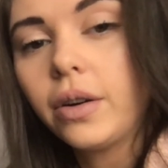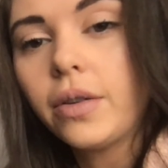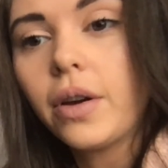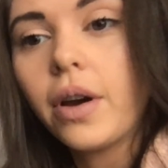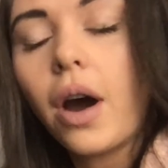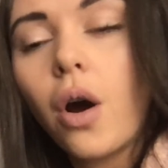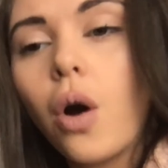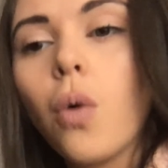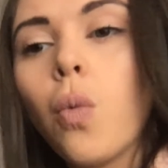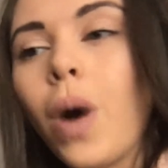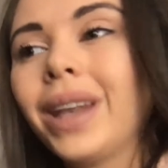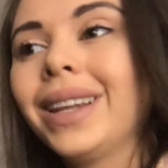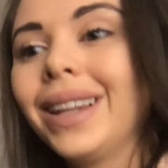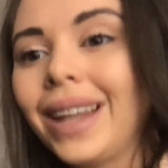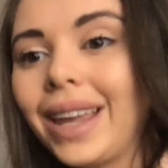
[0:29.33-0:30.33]

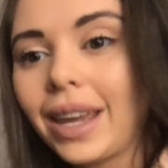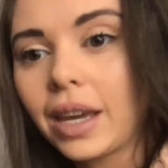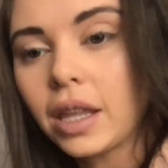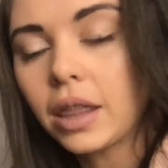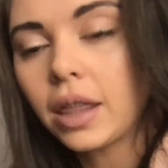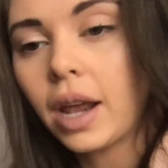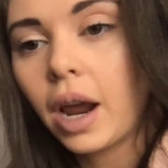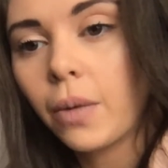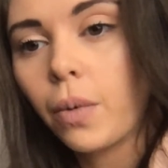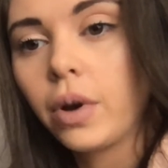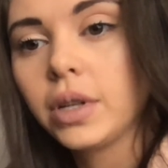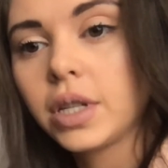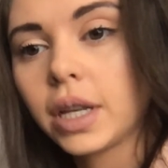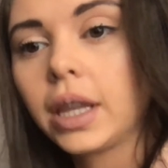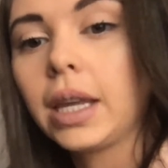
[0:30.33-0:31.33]
one link that I
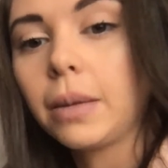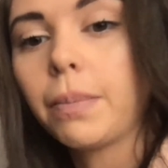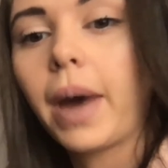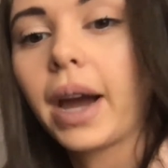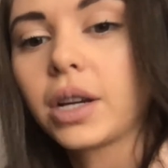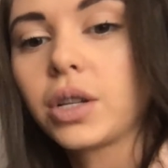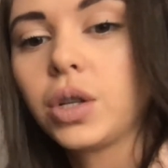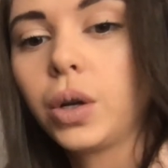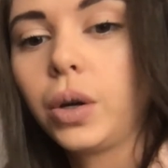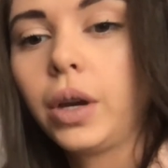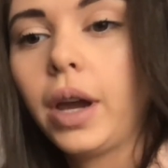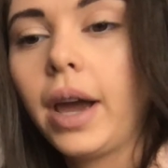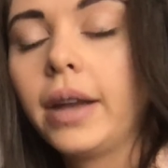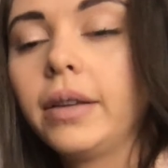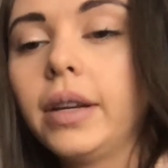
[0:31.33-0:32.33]
wanted to link back to.
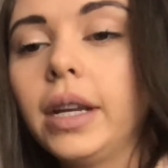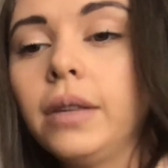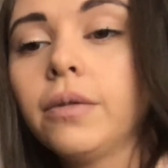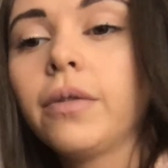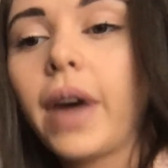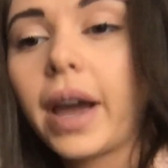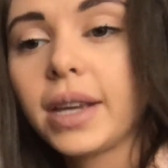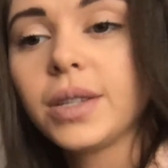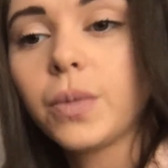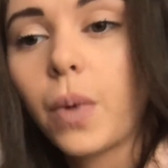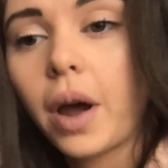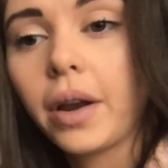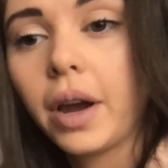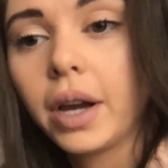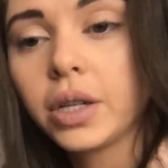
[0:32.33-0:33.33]
And in phase
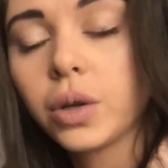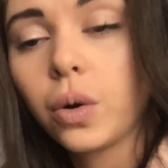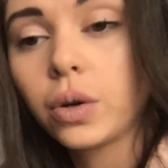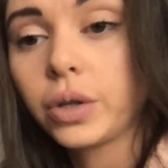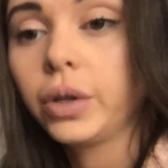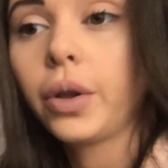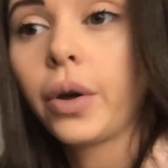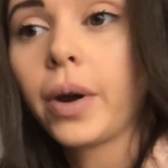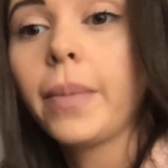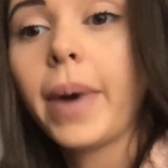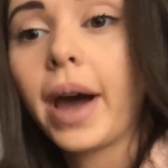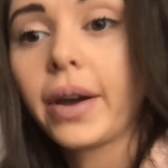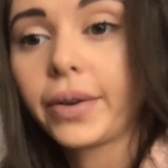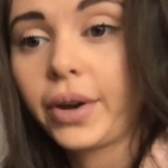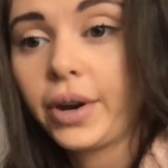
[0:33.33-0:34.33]
1, I talked a lot
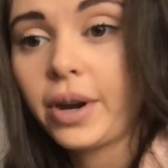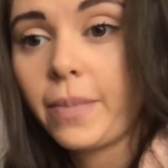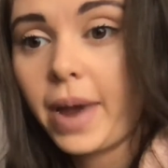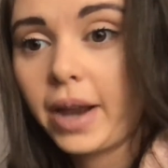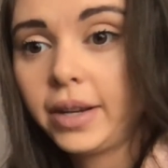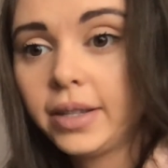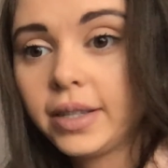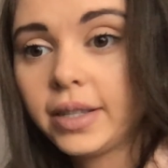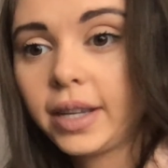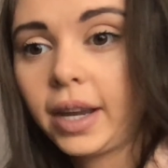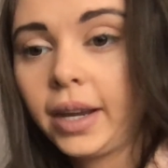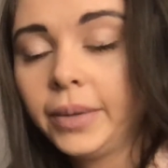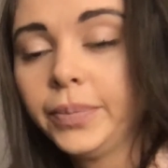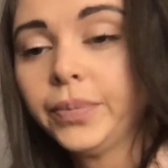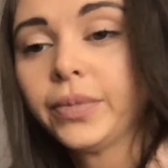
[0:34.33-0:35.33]
about
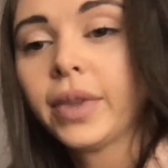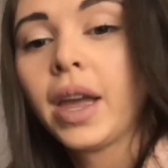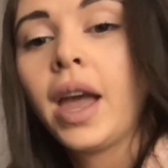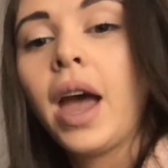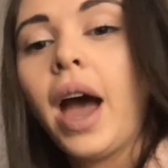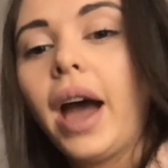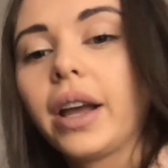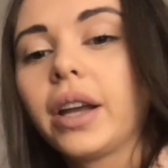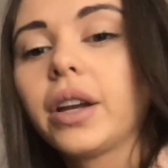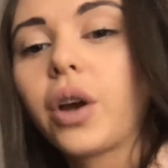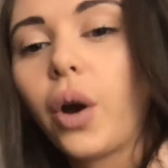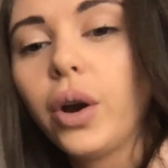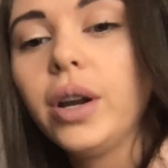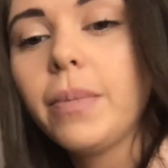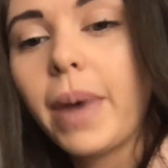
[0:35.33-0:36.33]
codependency, and
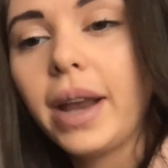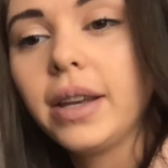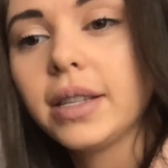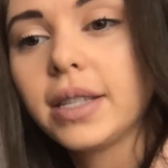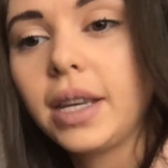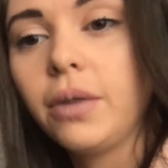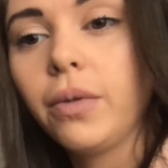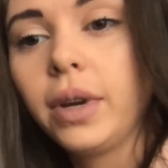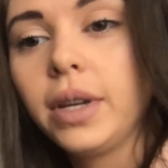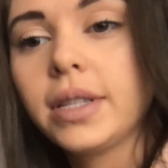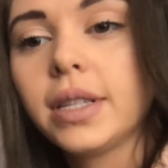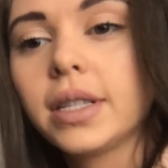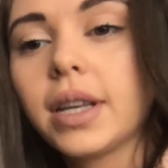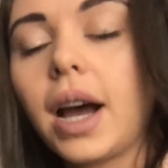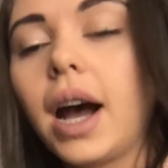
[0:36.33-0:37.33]
codependency
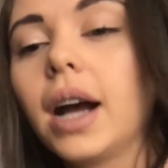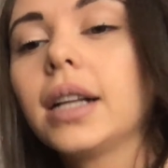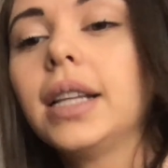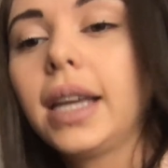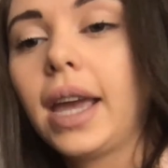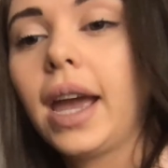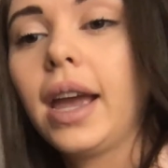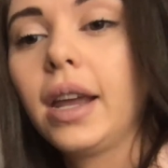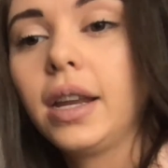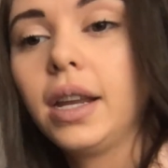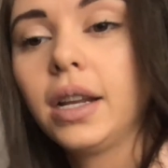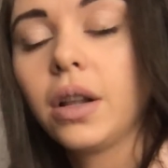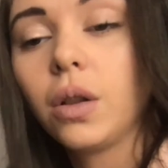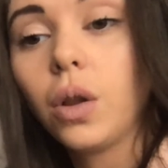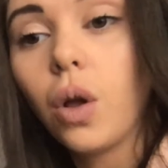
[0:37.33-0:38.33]
rears its ugly head
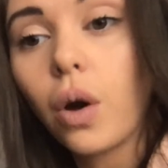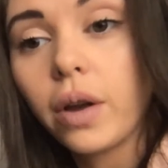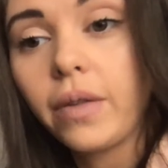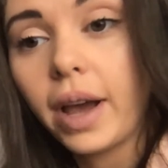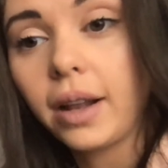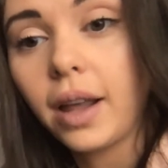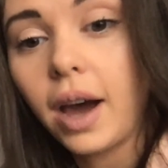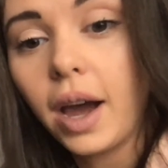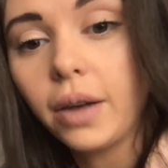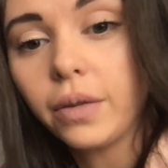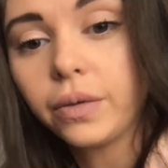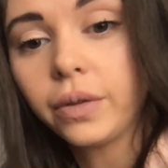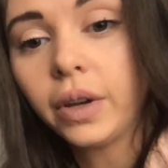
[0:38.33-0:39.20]
in a lot of our life.